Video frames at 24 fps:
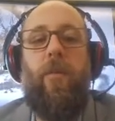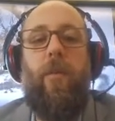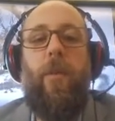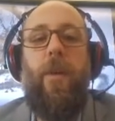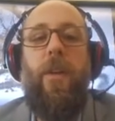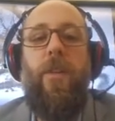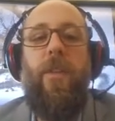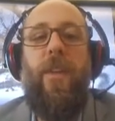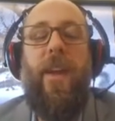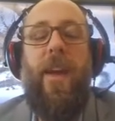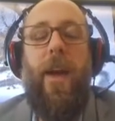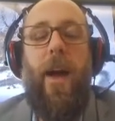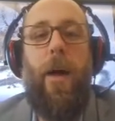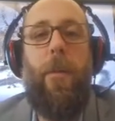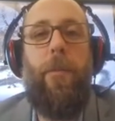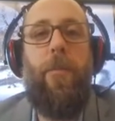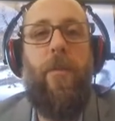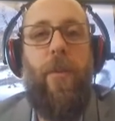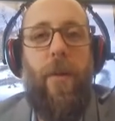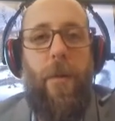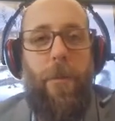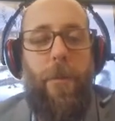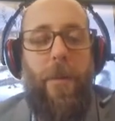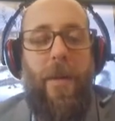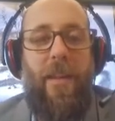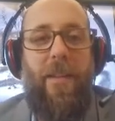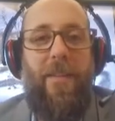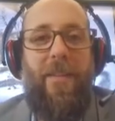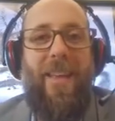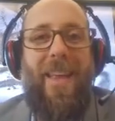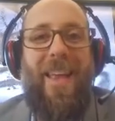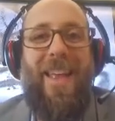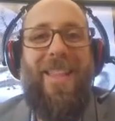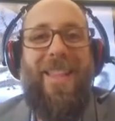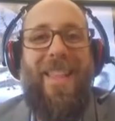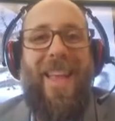what do you think obdurate means
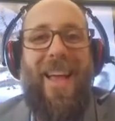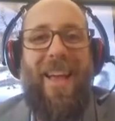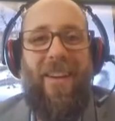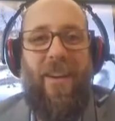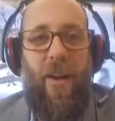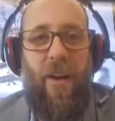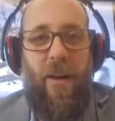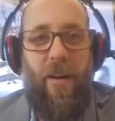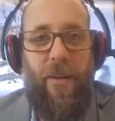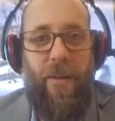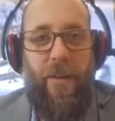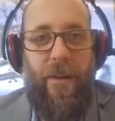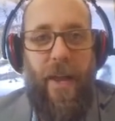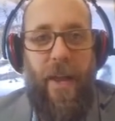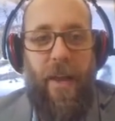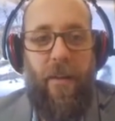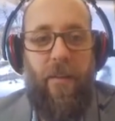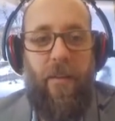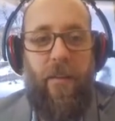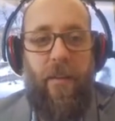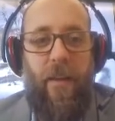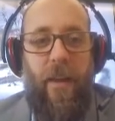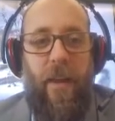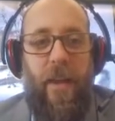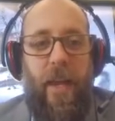in that context?